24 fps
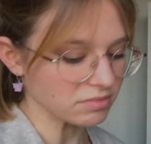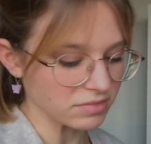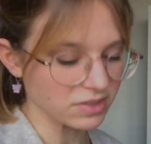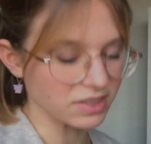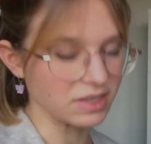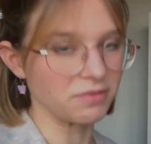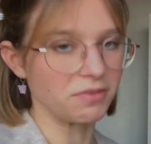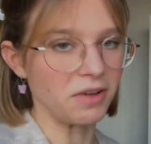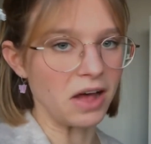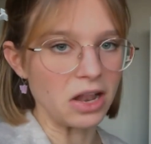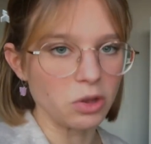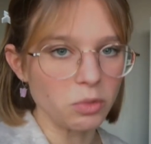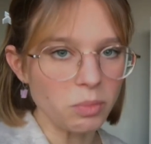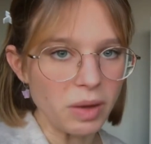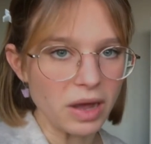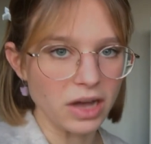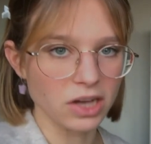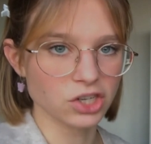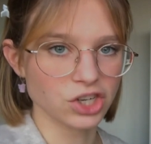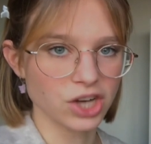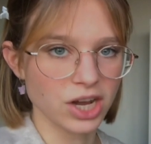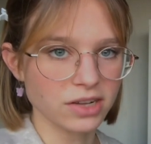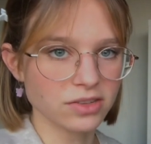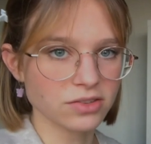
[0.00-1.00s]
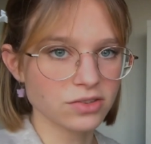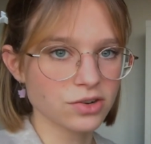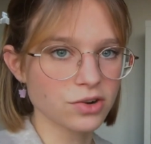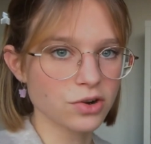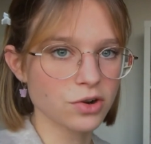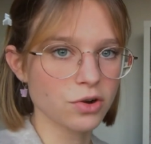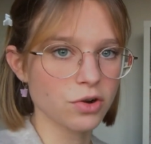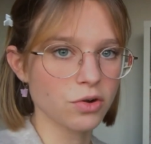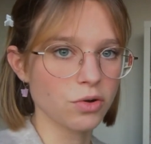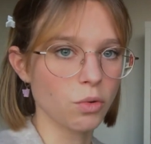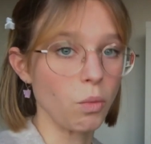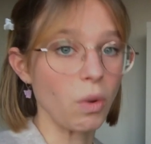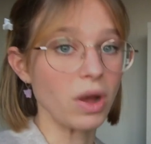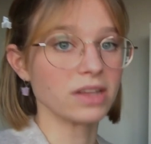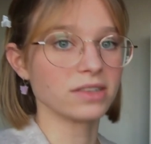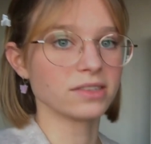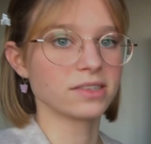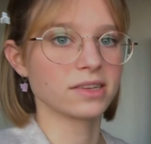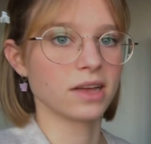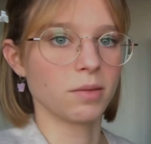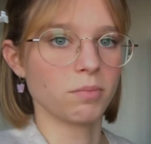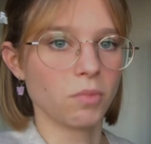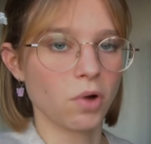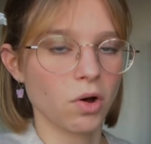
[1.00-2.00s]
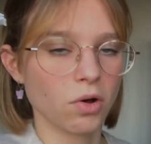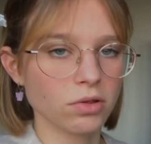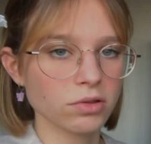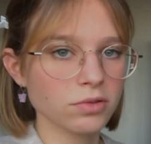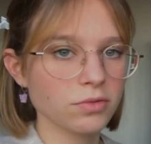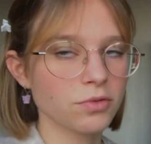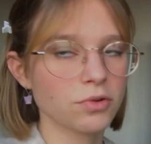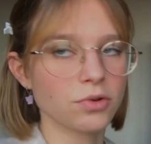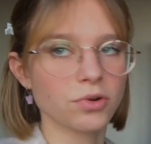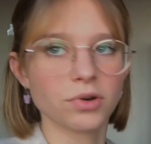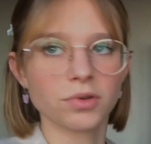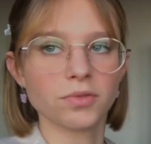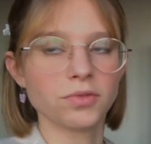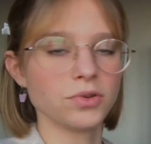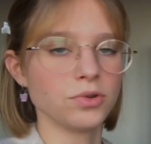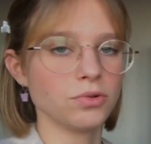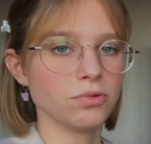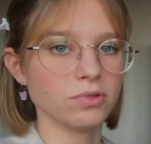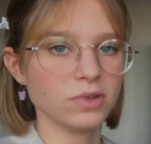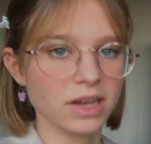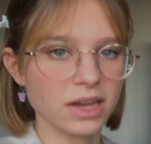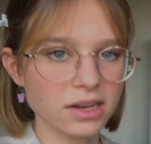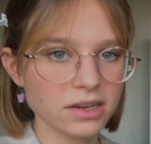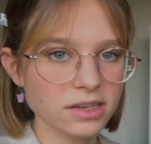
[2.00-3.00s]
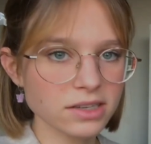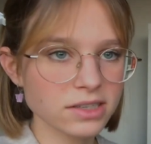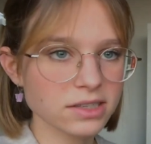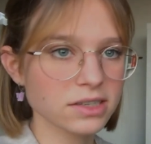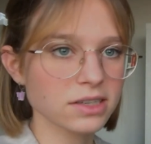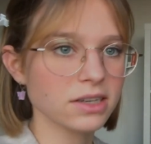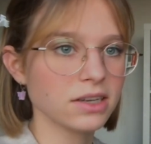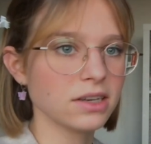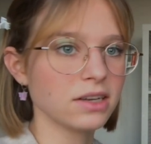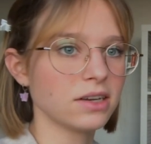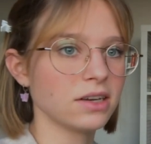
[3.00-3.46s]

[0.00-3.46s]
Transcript: develop a gender once a month for a few days